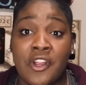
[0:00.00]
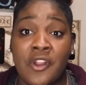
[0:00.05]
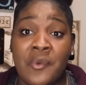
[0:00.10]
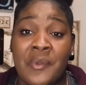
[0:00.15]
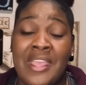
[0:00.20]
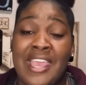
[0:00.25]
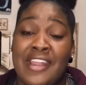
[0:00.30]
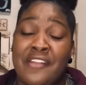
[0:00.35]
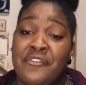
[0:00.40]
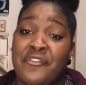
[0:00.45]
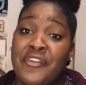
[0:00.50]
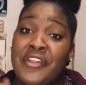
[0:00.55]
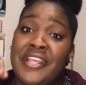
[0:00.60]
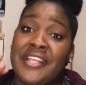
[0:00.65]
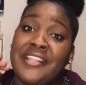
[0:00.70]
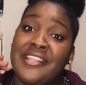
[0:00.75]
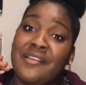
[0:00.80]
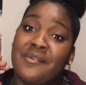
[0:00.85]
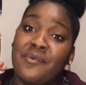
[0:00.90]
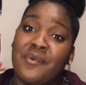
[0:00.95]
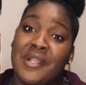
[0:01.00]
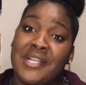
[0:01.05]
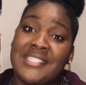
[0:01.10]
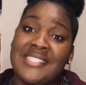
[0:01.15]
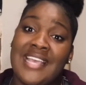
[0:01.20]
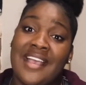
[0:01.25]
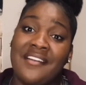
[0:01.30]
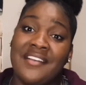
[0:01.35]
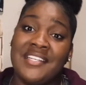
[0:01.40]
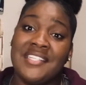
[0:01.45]
We had a friend that worked
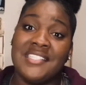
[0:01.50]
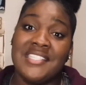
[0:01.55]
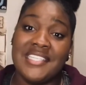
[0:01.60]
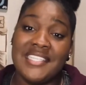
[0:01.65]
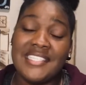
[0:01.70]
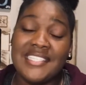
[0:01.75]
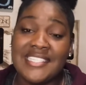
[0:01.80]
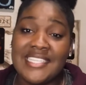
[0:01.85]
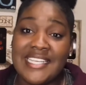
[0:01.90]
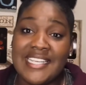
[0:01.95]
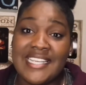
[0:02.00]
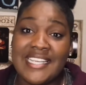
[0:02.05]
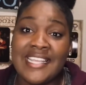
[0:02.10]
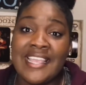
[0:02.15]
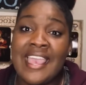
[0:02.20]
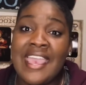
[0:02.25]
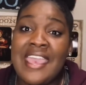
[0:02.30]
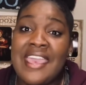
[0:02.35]
out in Disney,